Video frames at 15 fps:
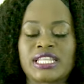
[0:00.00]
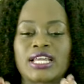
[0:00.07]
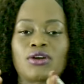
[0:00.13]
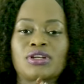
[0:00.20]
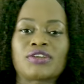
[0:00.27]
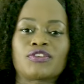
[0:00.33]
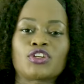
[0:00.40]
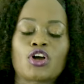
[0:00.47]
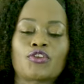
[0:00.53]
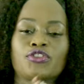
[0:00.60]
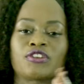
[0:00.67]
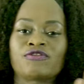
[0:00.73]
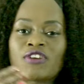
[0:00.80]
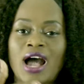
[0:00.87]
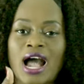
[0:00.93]
They don't even know if
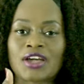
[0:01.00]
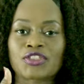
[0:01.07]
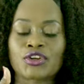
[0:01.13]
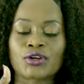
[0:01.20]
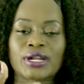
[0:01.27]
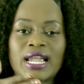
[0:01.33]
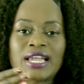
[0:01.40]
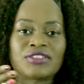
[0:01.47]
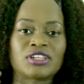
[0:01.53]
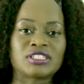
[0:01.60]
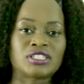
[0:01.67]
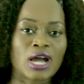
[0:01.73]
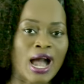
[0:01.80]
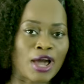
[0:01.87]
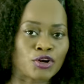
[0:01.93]
the father and the
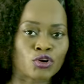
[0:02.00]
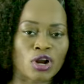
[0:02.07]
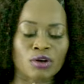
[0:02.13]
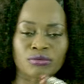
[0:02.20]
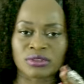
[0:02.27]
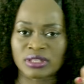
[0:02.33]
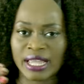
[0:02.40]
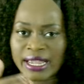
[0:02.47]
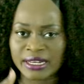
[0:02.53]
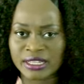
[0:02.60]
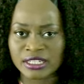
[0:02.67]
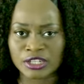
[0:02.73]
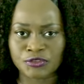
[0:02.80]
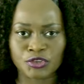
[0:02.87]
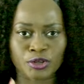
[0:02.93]
daughter are
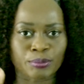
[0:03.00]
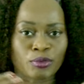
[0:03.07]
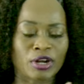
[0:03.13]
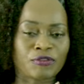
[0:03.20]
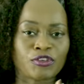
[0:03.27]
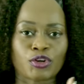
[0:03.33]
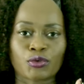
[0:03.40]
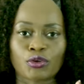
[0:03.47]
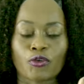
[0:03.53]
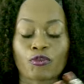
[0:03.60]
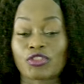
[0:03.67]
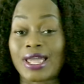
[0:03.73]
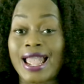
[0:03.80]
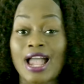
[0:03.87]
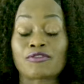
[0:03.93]
related, if they're boyfriend and
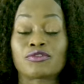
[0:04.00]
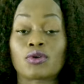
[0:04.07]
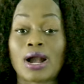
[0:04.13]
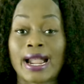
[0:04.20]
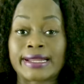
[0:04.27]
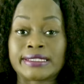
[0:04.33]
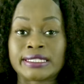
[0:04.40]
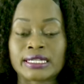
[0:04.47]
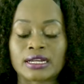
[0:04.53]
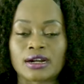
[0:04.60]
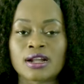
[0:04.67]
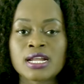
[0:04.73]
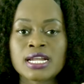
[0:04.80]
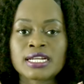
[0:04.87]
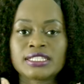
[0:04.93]
girlfriend. They have no idea.